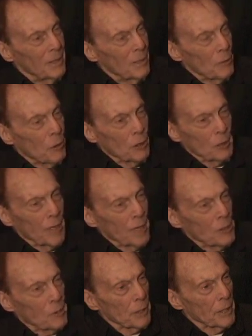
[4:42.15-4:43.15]
thought
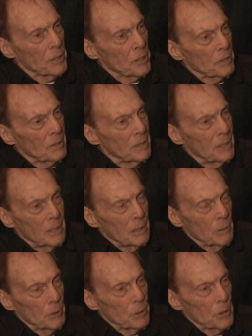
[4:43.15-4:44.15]
castration
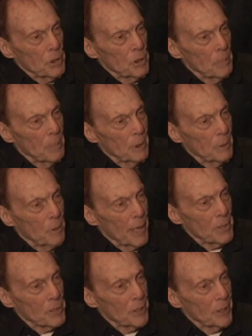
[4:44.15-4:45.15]
was just a bit
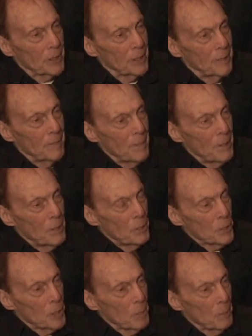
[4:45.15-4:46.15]
drastic.
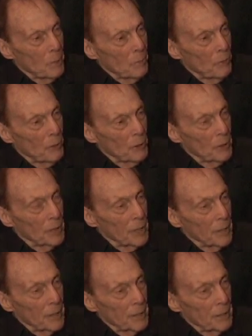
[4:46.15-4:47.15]
She preferred that
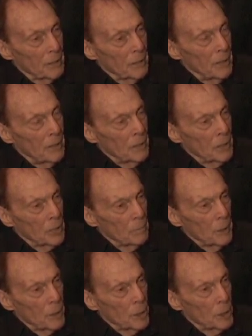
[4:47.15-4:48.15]
her ill could
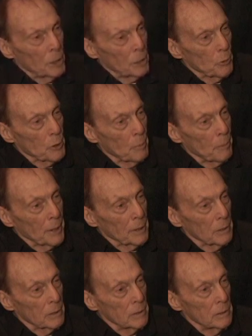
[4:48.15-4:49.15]
be cured with a
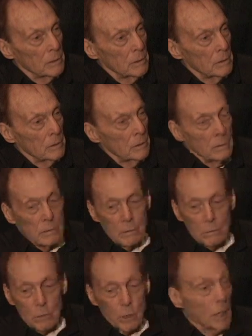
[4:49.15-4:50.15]
pill.
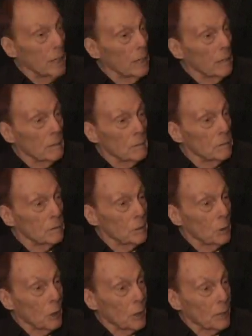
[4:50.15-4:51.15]
Today, it's
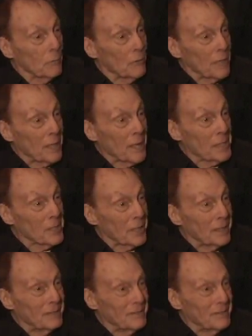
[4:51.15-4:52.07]
no longer fantastic.